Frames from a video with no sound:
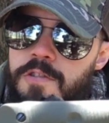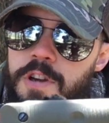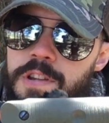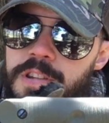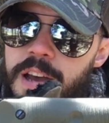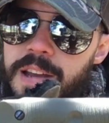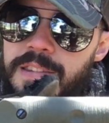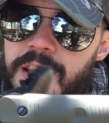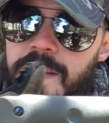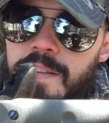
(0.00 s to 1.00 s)
good
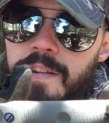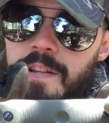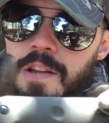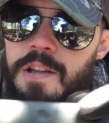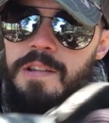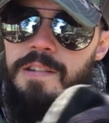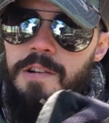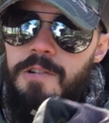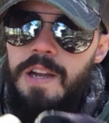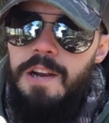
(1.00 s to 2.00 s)
size that you can
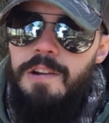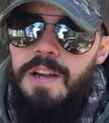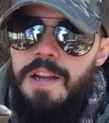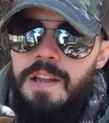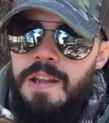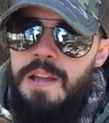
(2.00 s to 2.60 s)
still carry it.